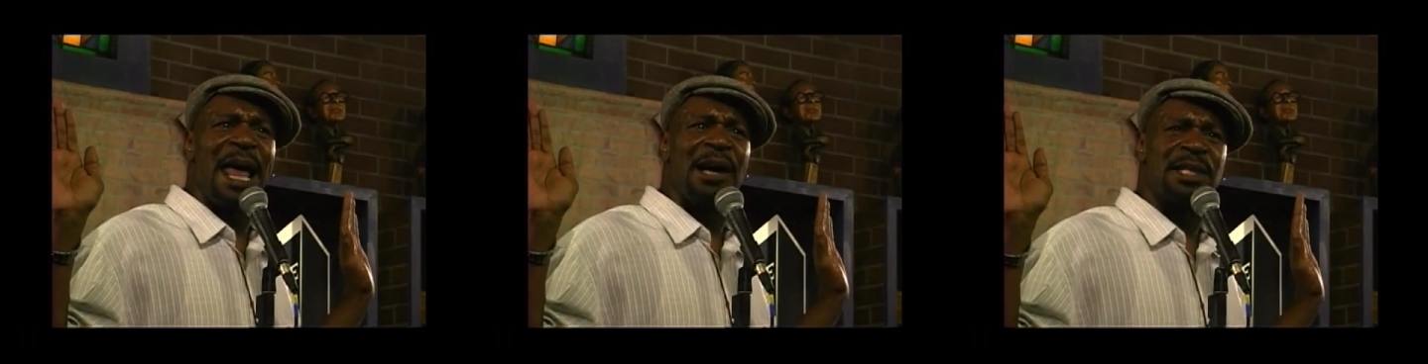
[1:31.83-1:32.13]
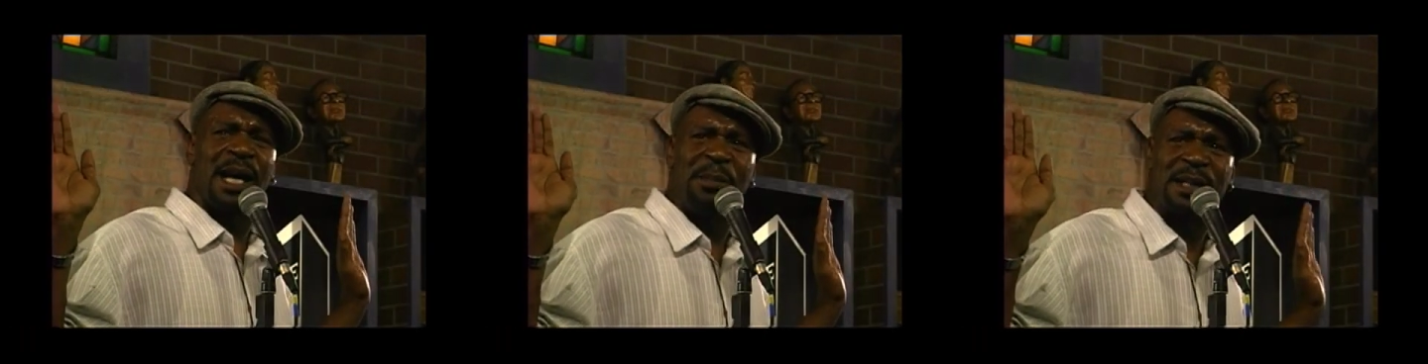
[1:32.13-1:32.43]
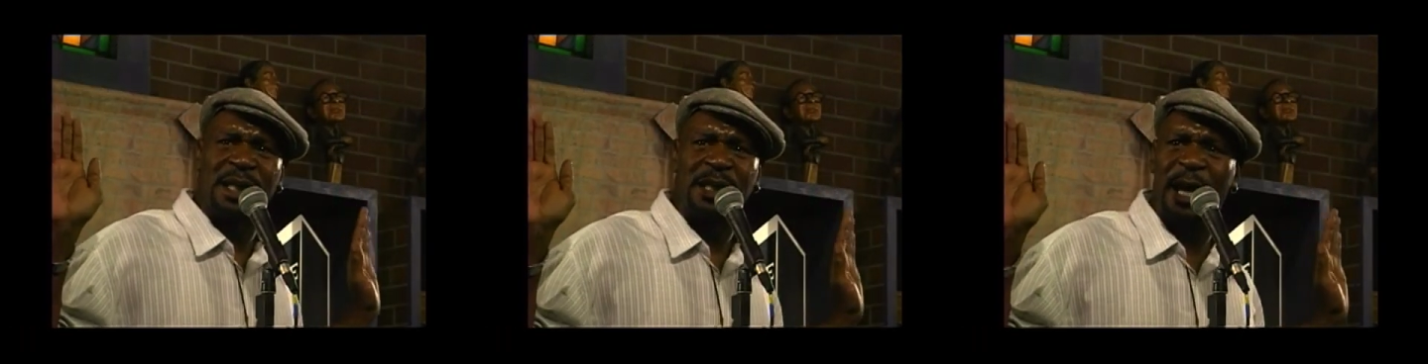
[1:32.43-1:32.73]
your blouse
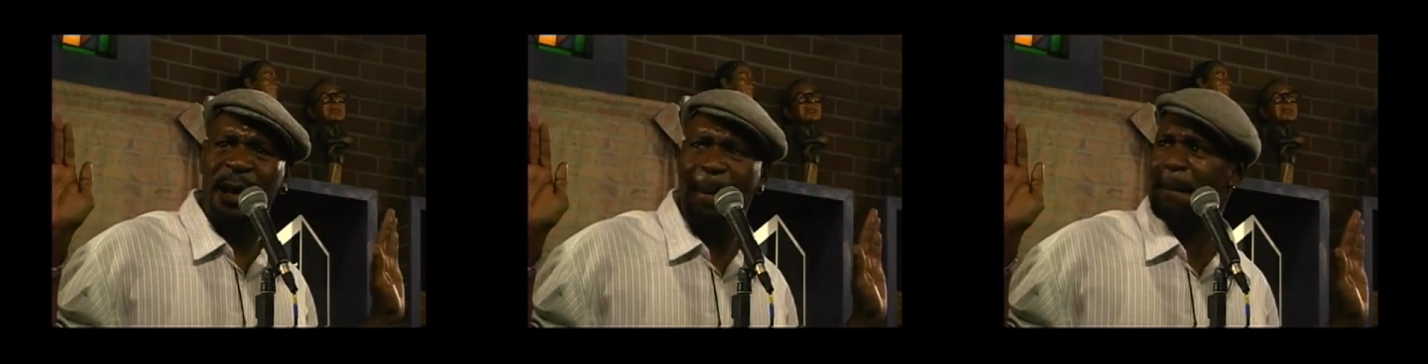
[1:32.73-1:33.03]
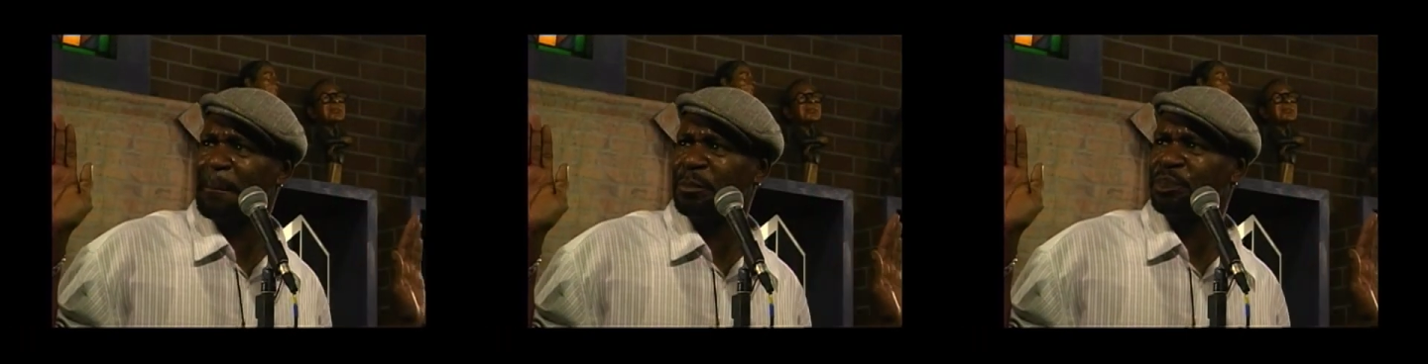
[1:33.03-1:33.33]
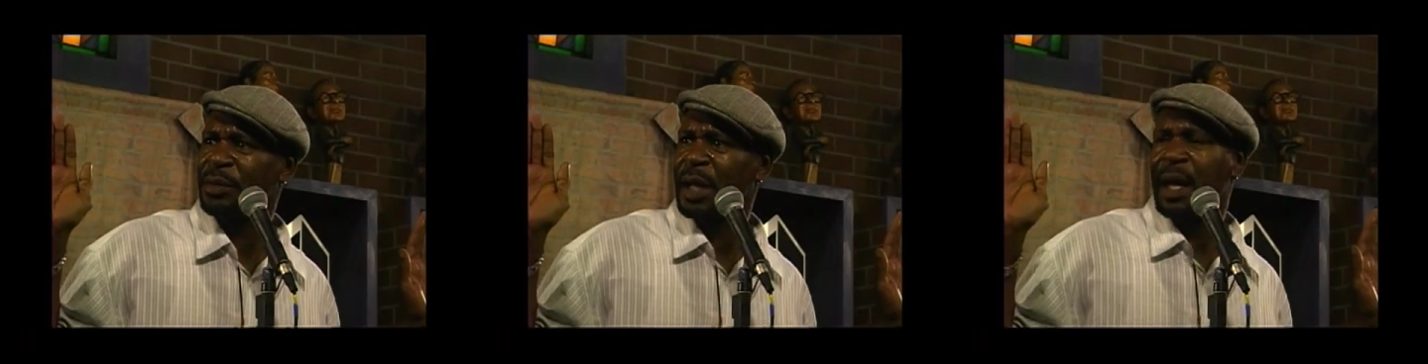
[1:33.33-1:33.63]
comes undone,
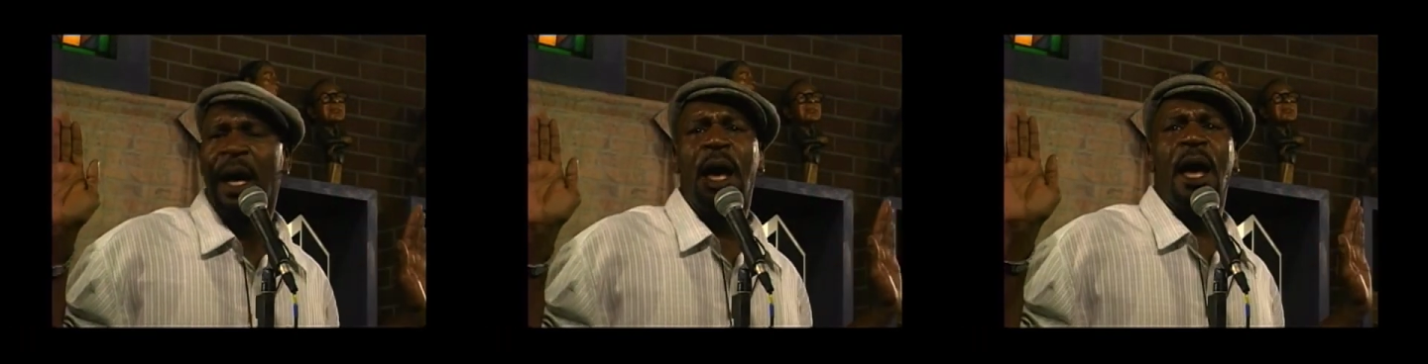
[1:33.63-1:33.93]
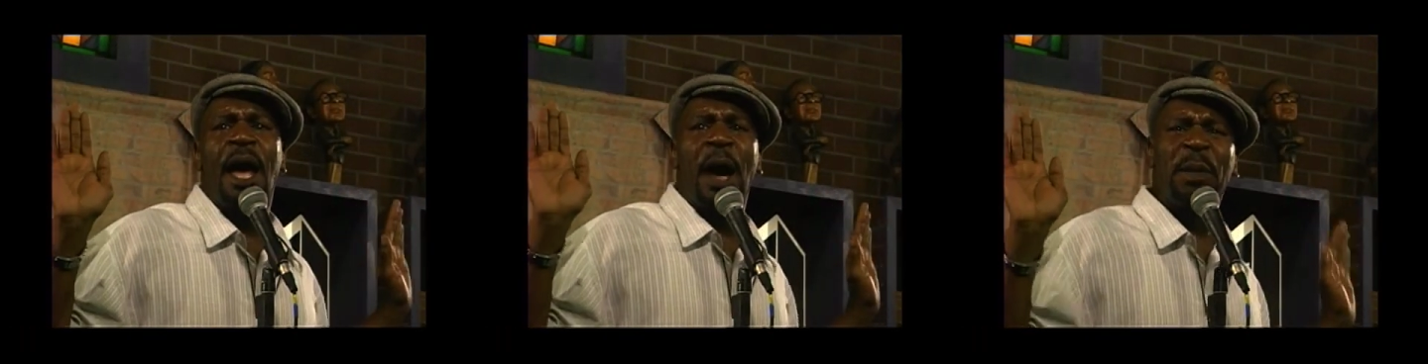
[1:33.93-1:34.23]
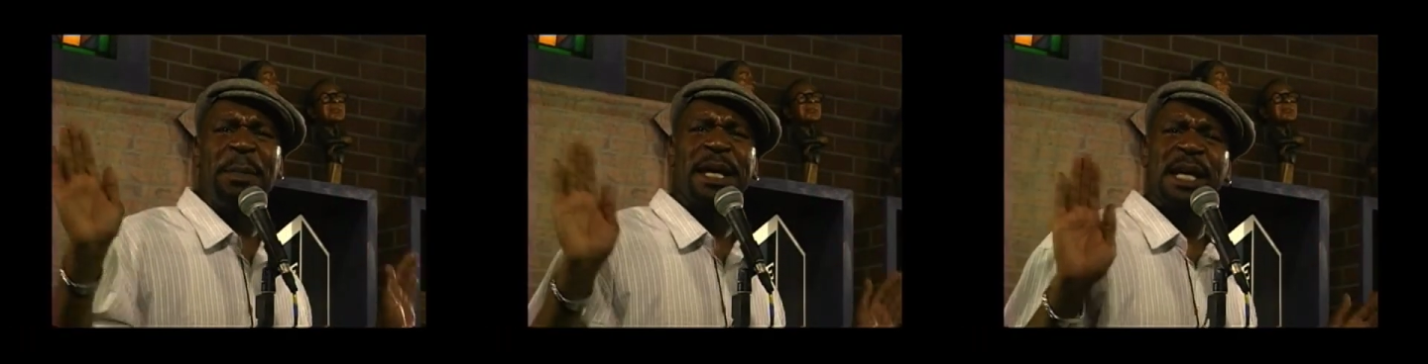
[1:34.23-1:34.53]

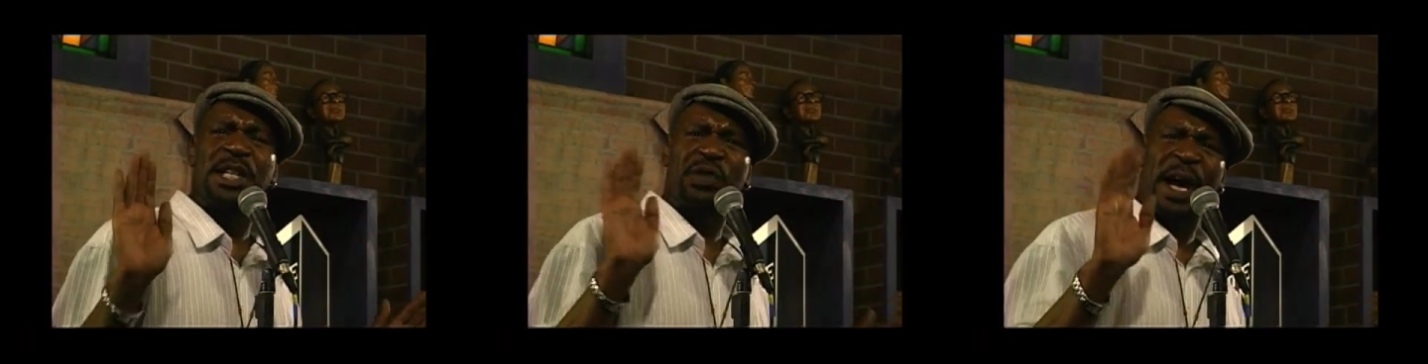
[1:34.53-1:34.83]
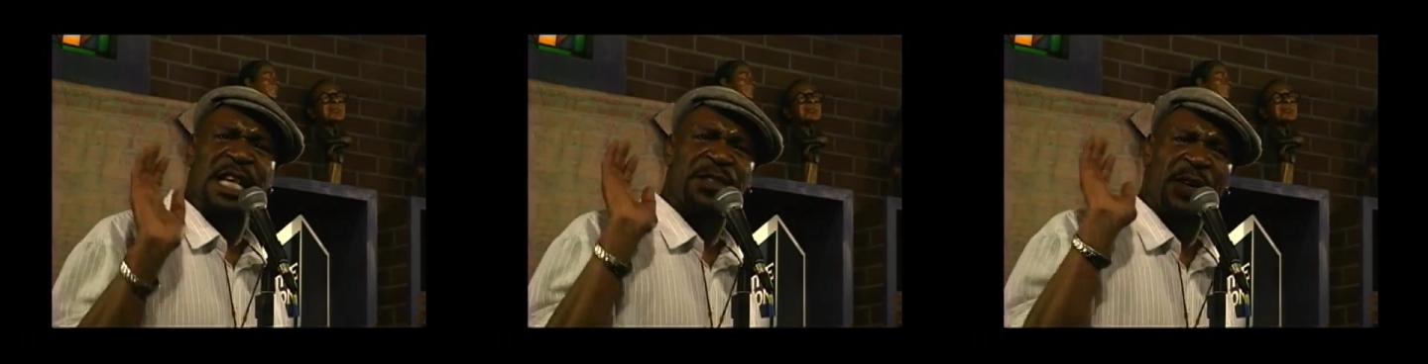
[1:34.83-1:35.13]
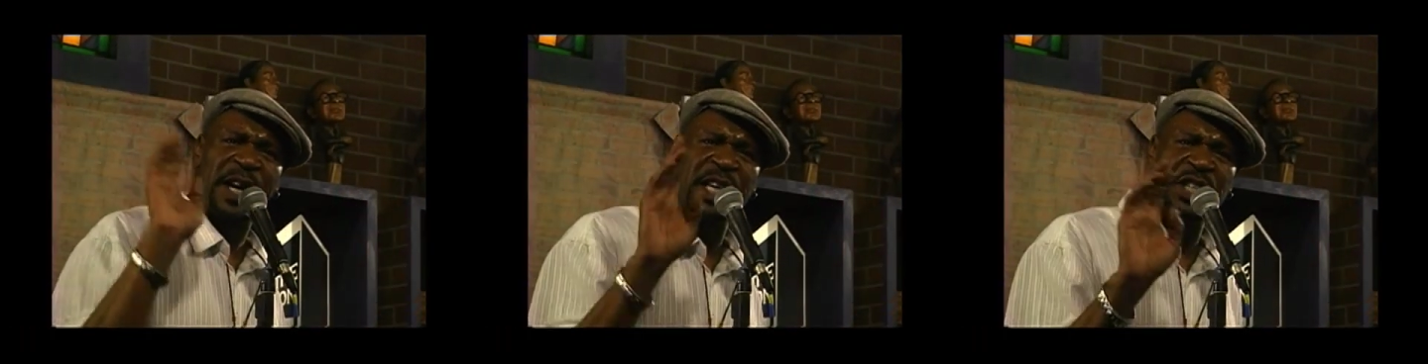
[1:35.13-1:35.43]
and we begin to
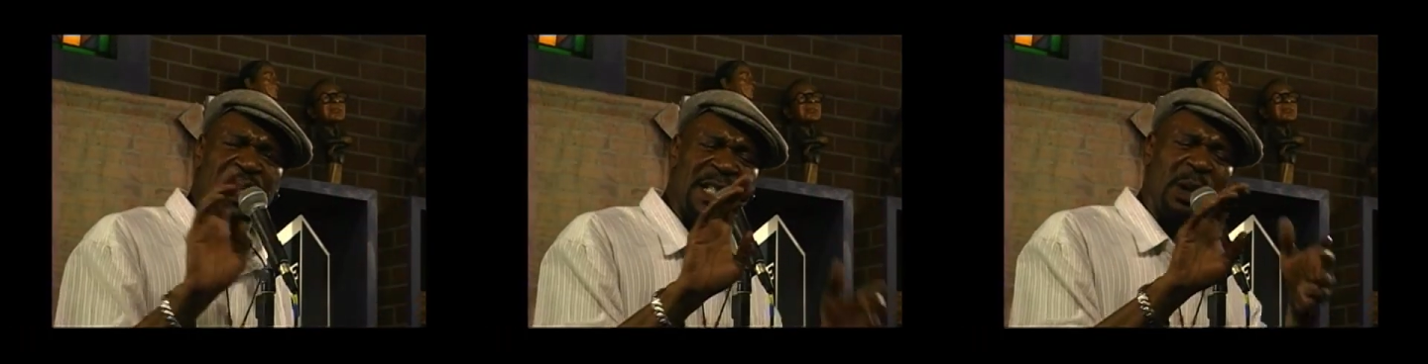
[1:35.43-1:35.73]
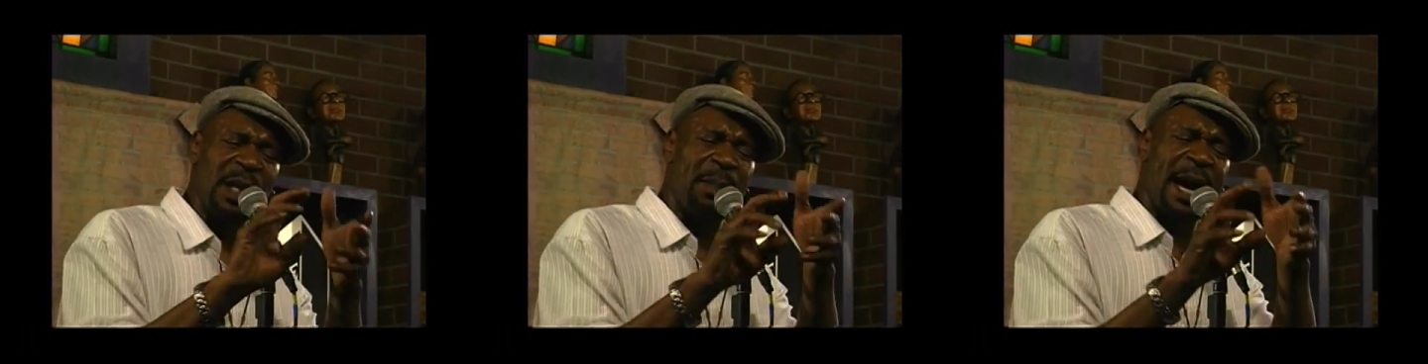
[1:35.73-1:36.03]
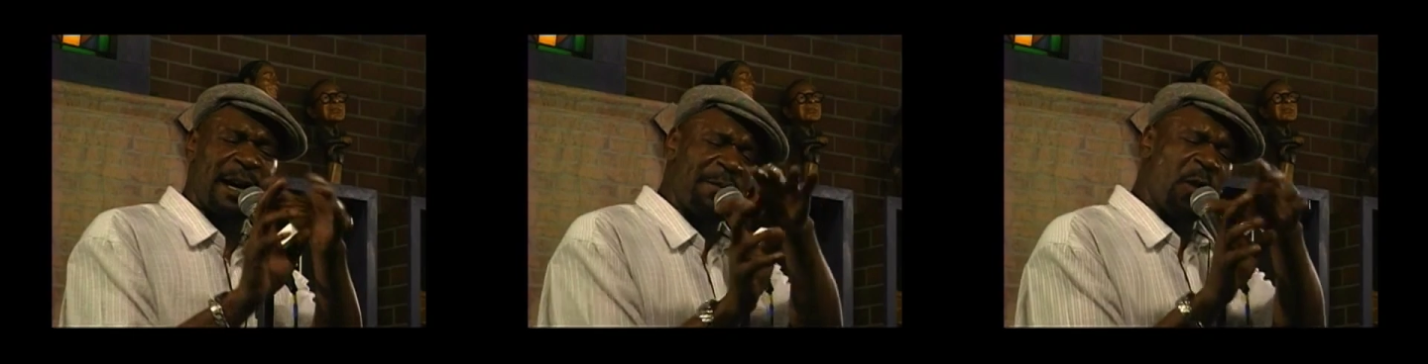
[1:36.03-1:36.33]
transfer energy slowly
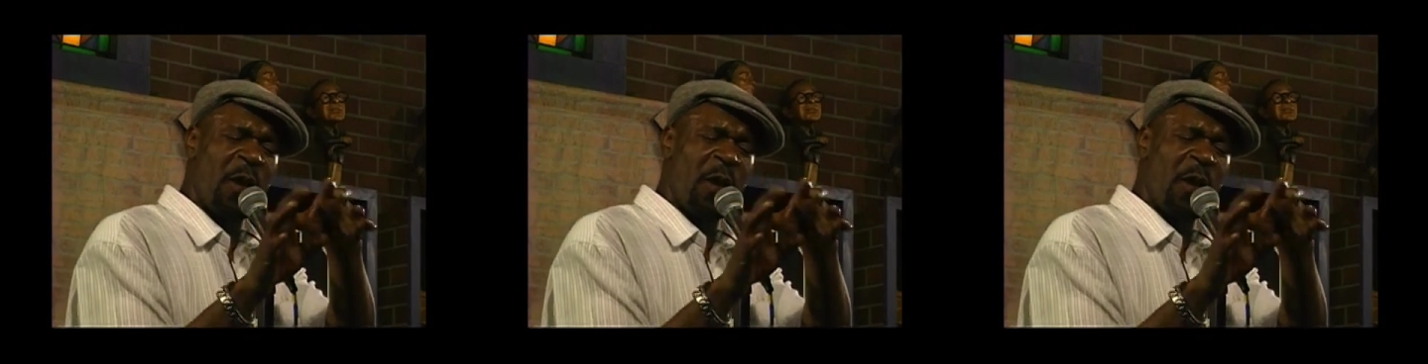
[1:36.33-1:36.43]
back and